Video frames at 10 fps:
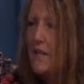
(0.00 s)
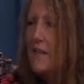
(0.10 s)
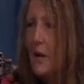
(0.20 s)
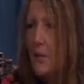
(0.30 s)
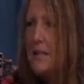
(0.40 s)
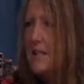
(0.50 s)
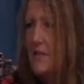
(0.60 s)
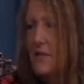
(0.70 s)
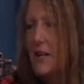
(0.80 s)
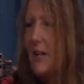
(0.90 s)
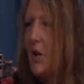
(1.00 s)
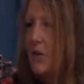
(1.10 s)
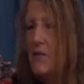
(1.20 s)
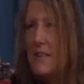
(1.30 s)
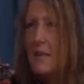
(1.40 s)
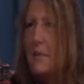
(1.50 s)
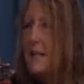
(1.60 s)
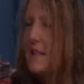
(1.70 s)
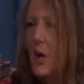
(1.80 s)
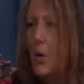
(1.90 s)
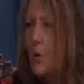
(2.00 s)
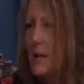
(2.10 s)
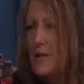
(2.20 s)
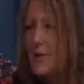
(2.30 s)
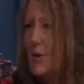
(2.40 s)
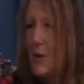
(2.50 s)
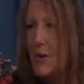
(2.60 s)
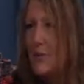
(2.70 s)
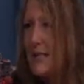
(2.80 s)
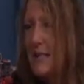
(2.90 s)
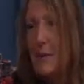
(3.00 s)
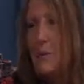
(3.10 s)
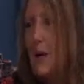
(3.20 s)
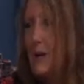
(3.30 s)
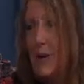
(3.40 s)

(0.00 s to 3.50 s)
that I was different, and for some reason I always knew that I was going to be well